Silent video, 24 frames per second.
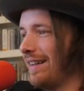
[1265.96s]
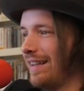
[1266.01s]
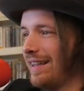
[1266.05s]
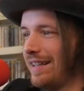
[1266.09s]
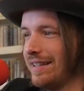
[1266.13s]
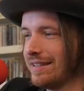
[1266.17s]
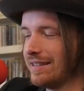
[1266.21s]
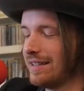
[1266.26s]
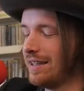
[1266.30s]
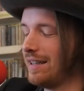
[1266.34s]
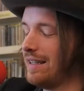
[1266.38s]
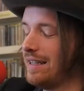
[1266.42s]

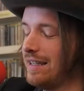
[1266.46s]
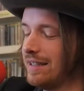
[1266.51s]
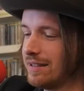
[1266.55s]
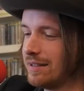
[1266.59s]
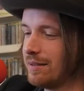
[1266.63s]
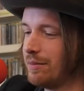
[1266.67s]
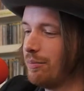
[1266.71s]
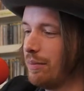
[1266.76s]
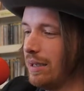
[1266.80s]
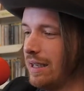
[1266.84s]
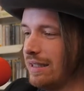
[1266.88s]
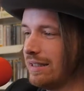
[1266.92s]
He's
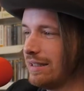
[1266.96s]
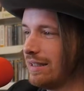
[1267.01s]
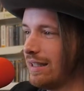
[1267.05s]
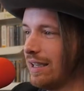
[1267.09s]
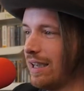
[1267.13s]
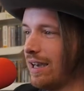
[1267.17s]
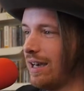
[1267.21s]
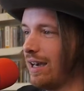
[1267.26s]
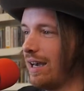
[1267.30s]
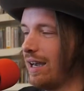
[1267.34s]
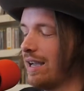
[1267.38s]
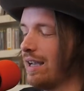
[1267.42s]
an amazing
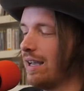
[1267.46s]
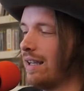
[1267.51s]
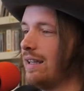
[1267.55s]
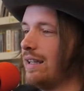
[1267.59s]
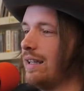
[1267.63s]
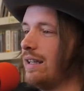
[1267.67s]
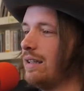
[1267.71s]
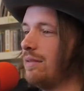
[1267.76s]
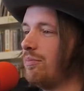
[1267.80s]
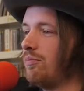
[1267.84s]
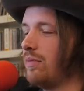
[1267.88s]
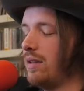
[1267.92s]
guy, and
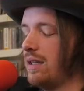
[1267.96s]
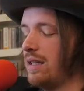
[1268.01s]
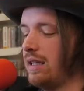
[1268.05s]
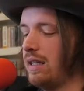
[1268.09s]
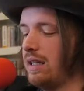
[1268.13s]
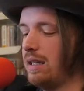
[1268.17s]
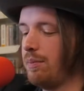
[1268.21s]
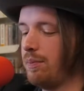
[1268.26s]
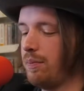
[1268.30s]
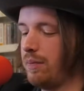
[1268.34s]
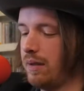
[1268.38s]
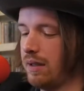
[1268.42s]
he
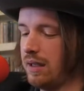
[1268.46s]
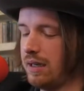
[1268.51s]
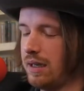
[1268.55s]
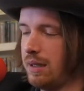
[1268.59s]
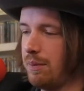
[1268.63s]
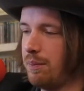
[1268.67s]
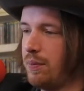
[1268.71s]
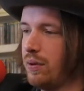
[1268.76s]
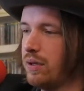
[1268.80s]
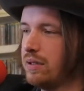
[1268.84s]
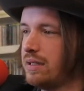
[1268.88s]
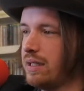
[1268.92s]

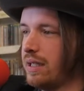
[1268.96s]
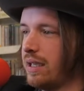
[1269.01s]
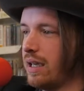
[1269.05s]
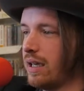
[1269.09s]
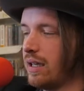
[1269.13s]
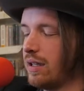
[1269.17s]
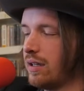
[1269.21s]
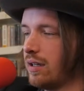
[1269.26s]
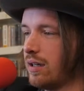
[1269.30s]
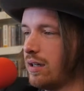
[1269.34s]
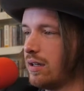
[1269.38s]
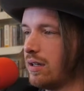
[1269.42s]
put
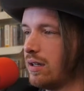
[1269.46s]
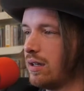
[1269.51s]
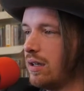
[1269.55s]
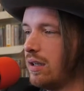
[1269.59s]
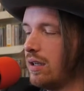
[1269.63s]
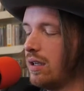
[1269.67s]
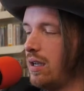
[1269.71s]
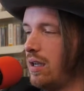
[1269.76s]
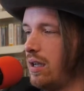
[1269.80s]
together